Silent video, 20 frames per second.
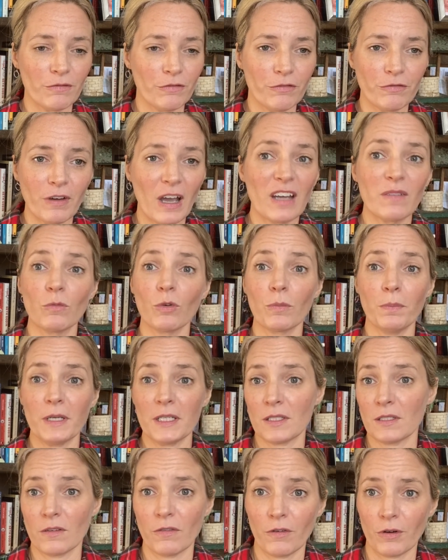5 more
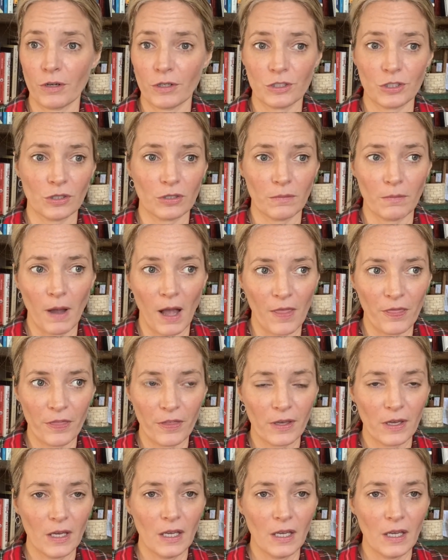pieces of furniture a month